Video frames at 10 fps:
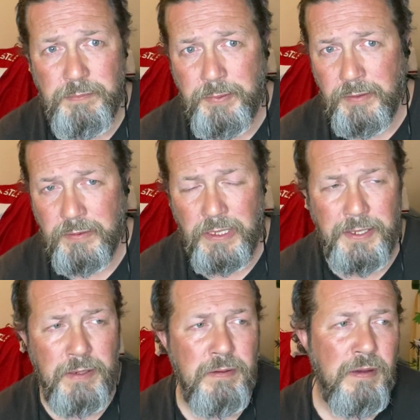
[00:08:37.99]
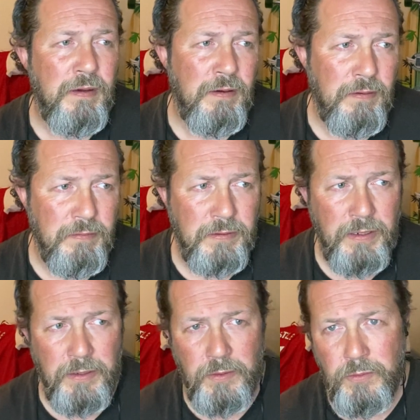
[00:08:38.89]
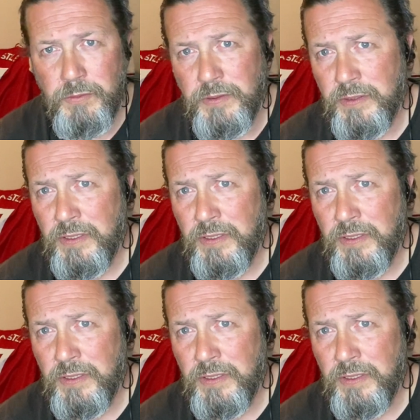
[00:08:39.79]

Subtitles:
Bernd Leno, hot and cold.